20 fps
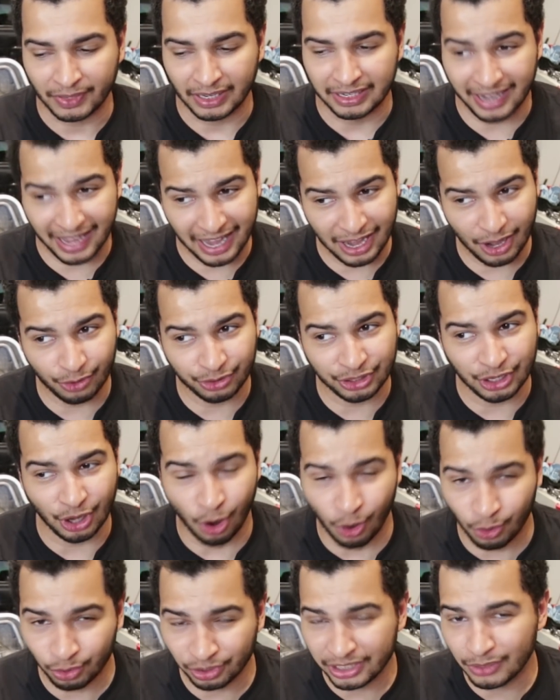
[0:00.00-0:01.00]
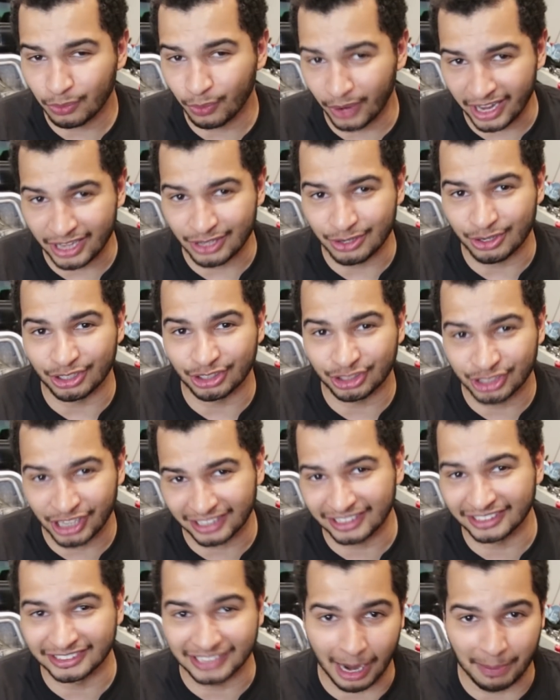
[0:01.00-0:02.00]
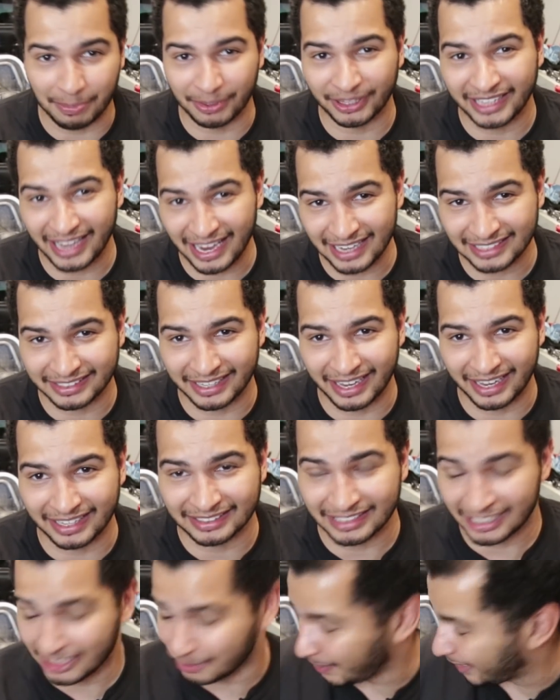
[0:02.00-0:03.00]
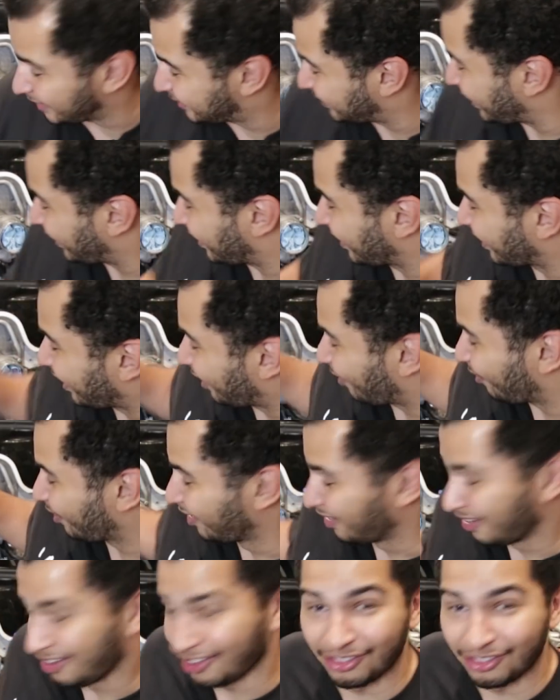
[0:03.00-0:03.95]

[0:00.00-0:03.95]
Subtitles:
Now, the only way you can check the top of the gas tanks is by taking out